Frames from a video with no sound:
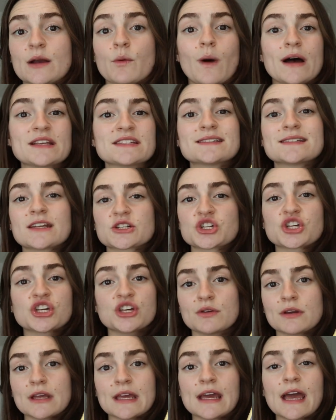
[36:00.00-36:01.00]
Like Wes is such a
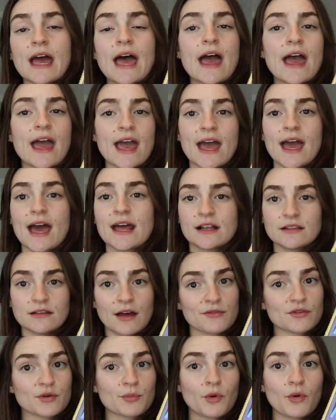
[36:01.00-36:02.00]
cutie and a
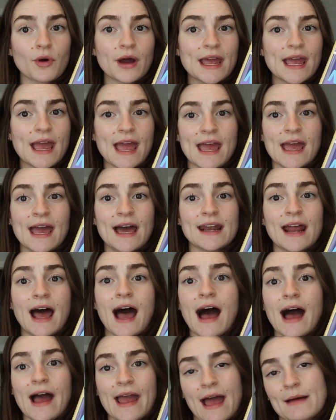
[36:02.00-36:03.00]
lover boy and
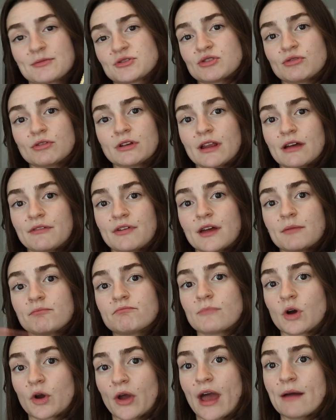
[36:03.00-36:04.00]
I absolutely love him.
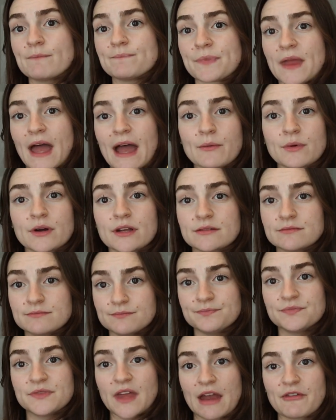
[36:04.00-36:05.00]
Okay, I would
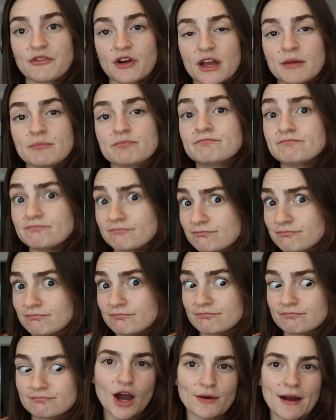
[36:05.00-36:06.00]
die for him.
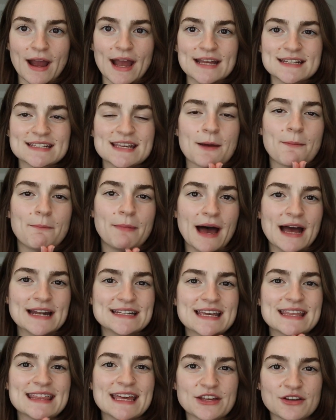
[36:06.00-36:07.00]
All right, but
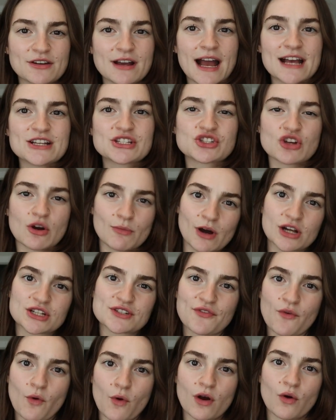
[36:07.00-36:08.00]
thank you guys so much
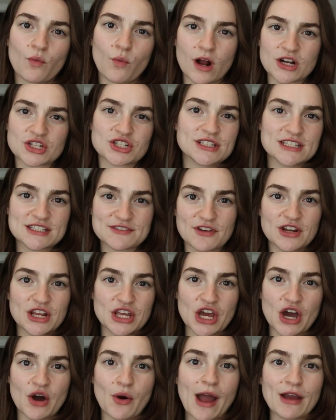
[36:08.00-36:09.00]
for watching this
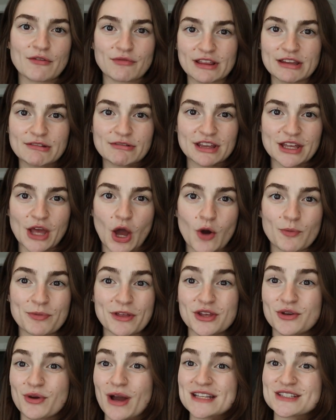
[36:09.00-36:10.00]
video. I really, really hope
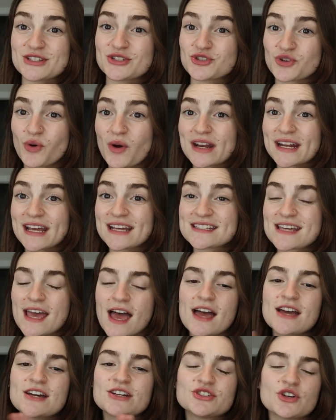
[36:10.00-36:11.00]
that you guys enjoyed it.
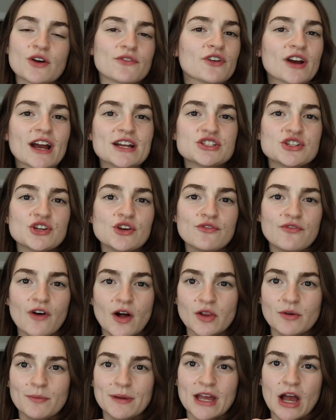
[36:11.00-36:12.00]
Don't forget to
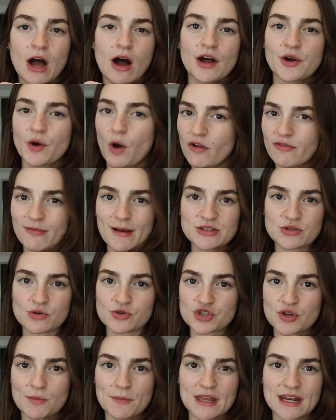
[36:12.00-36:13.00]
follow me on all of my
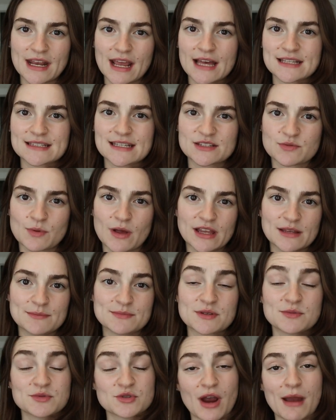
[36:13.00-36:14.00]
social medias as well
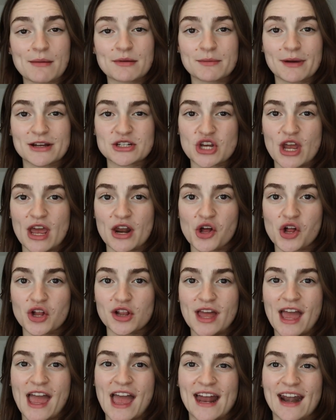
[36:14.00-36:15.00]
as subscribe to my channel,
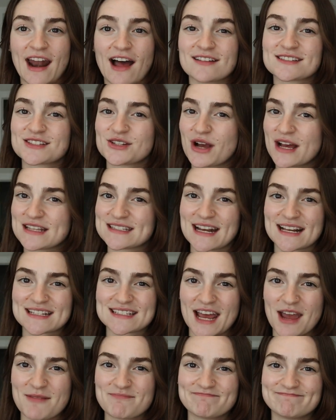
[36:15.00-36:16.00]
and I'll see you guys next
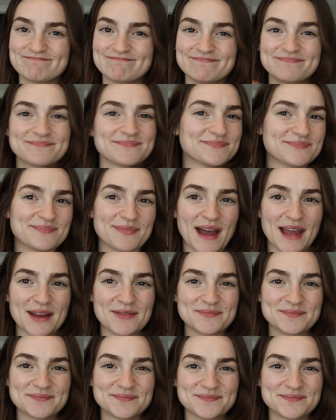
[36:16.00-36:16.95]
time. Bye.